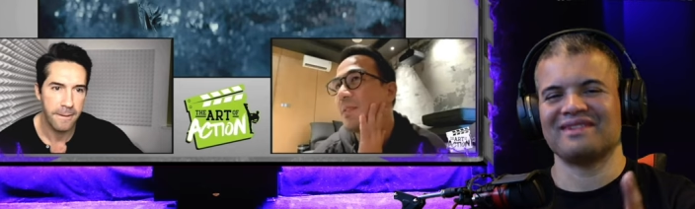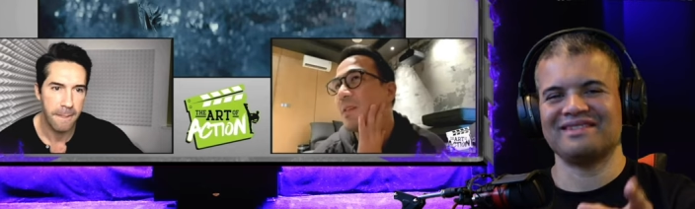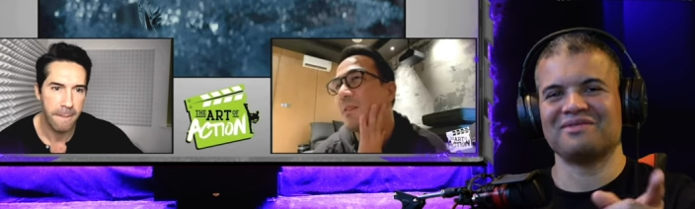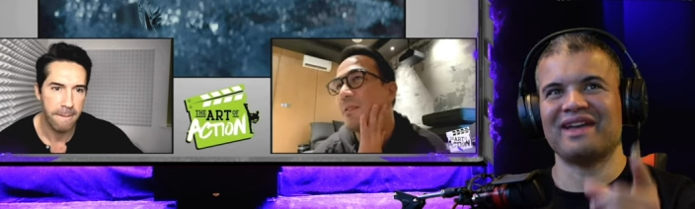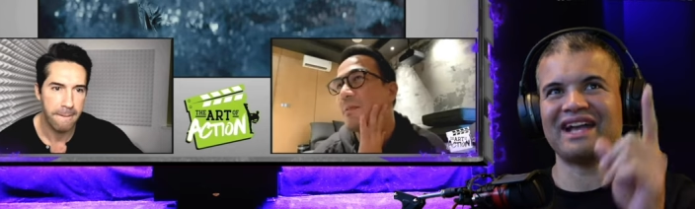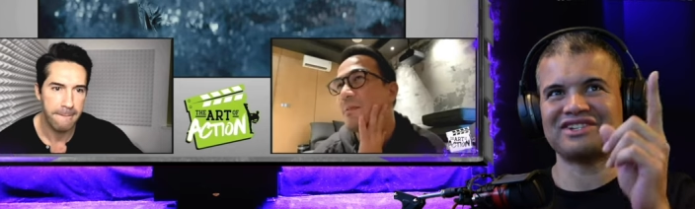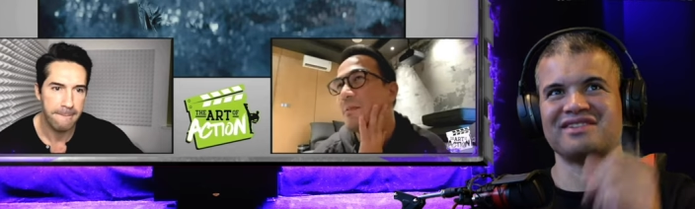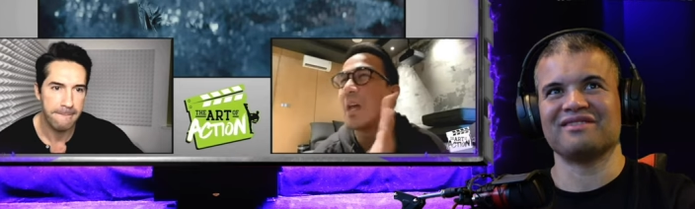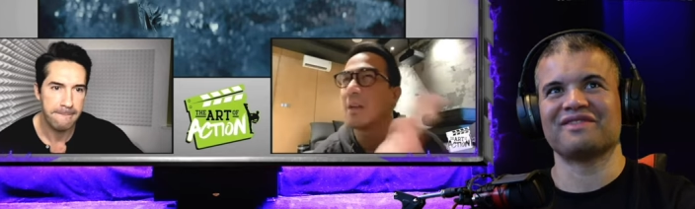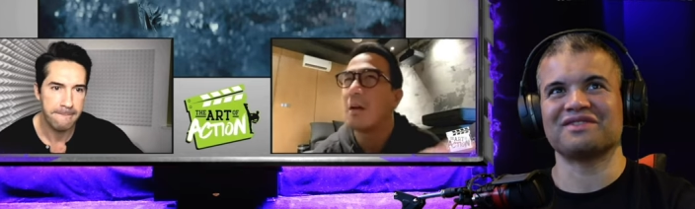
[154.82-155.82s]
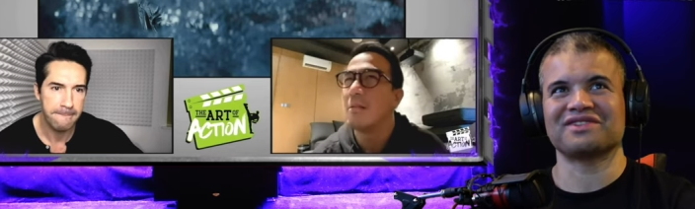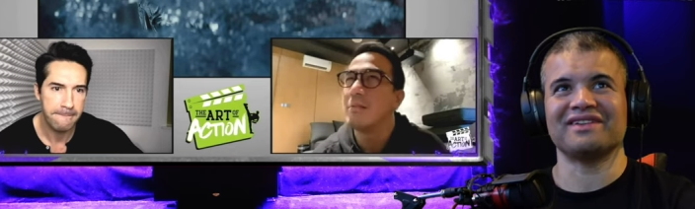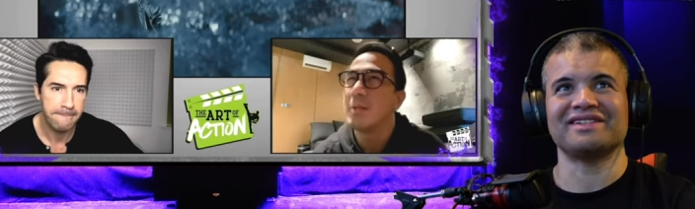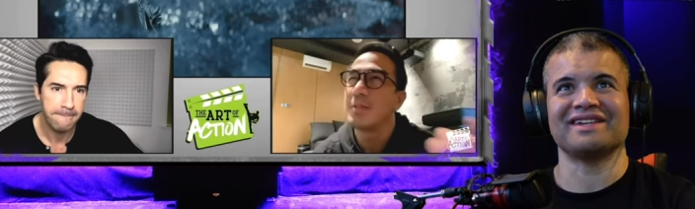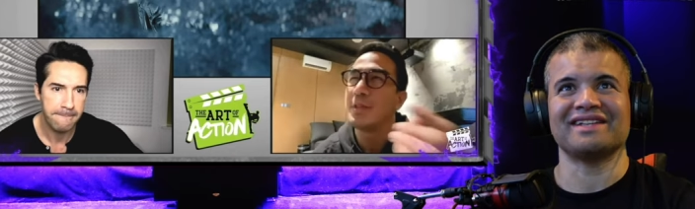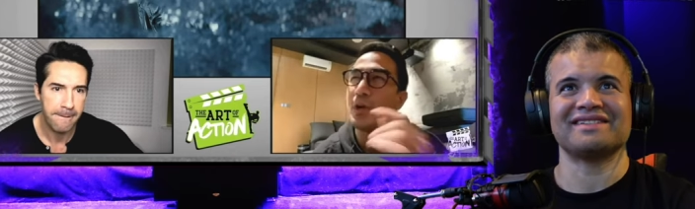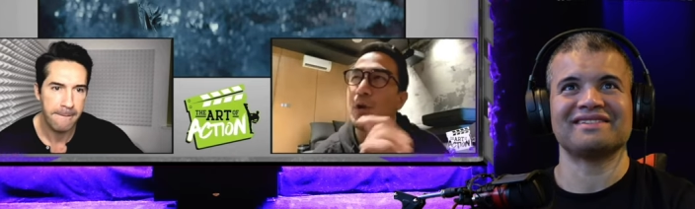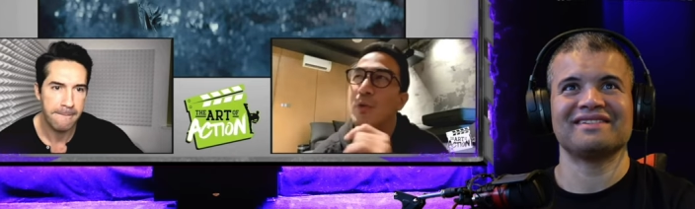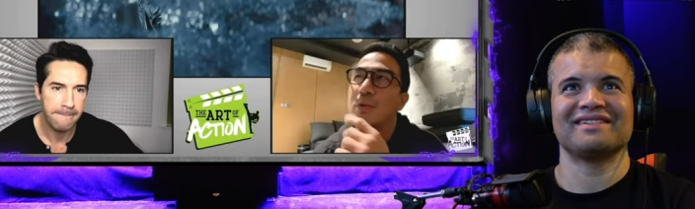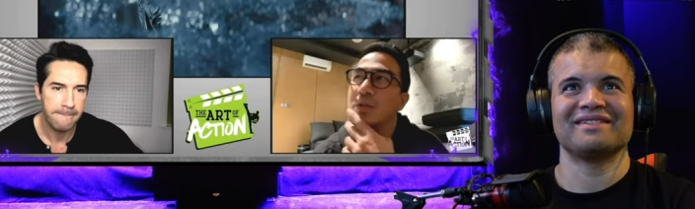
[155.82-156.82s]
Speaker 1: know, did a reaction to the first screenshots. The whole,
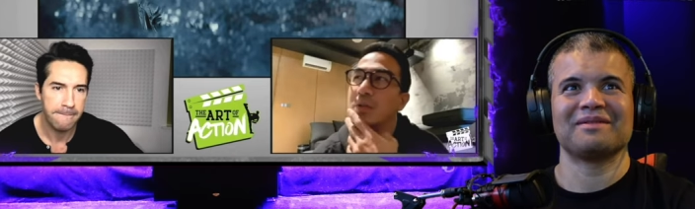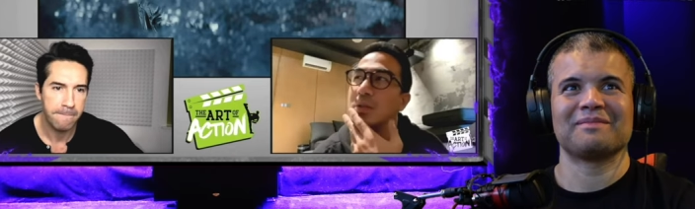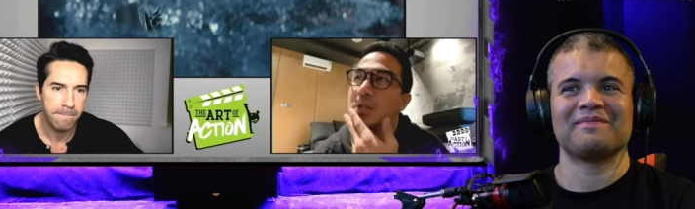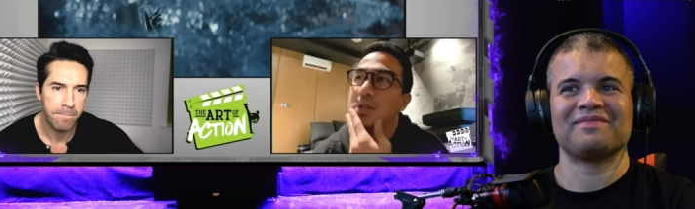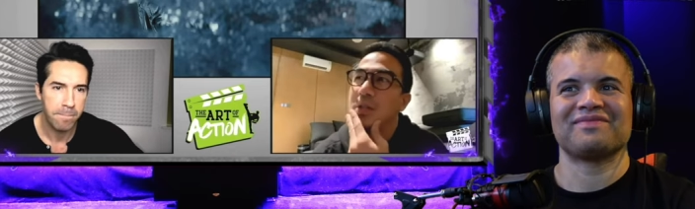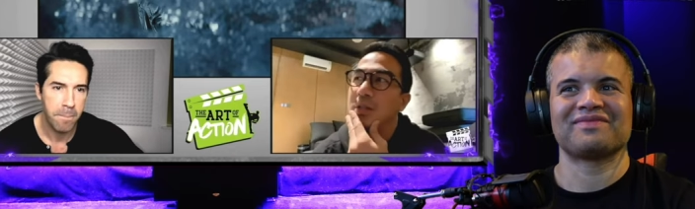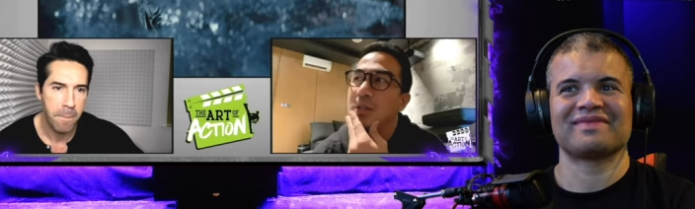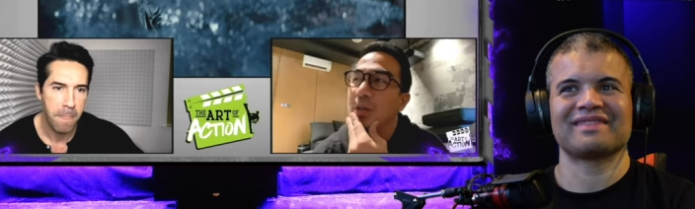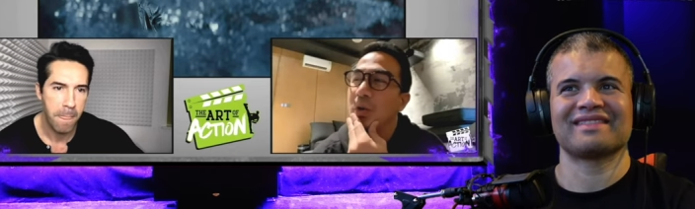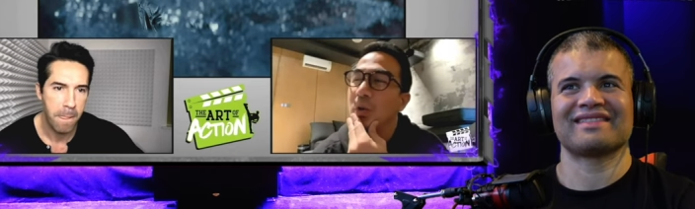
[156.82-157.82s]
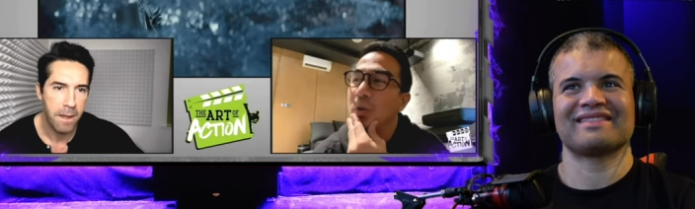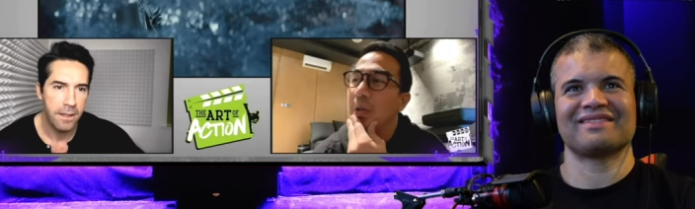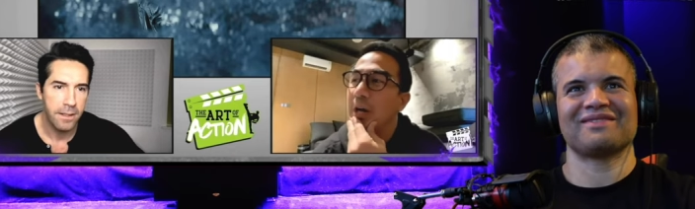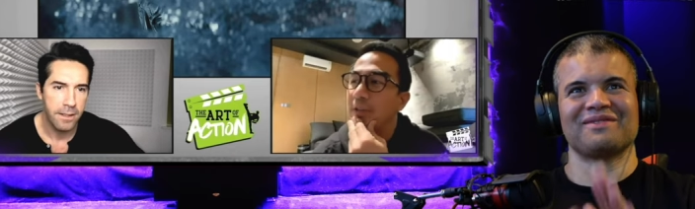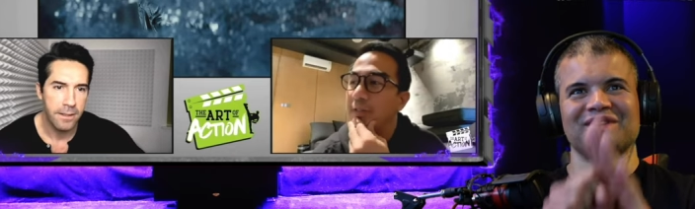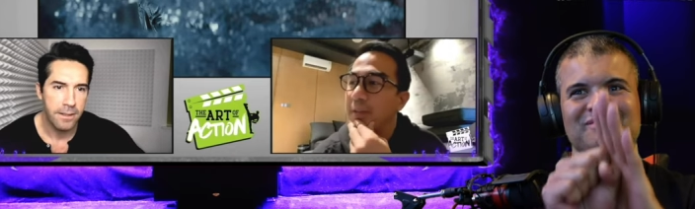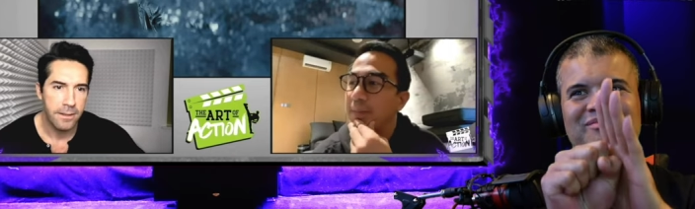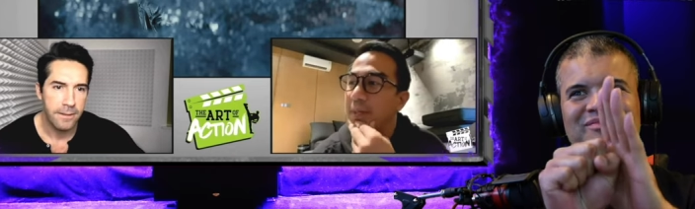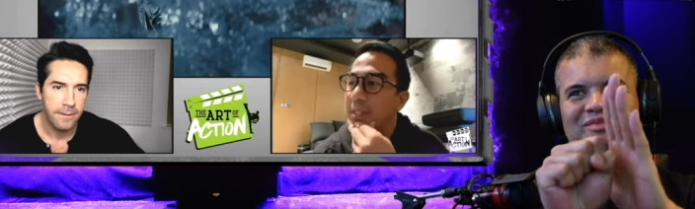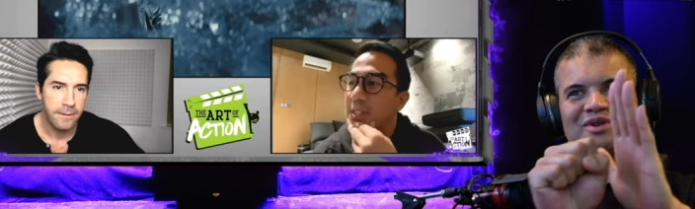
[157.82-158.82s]
Speaker 2: the whole outfit, but
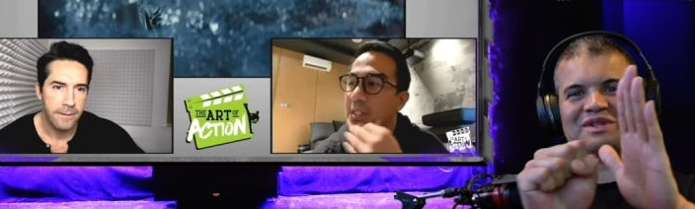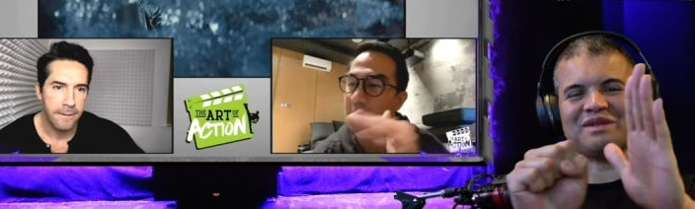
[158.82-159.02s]
still pulling like,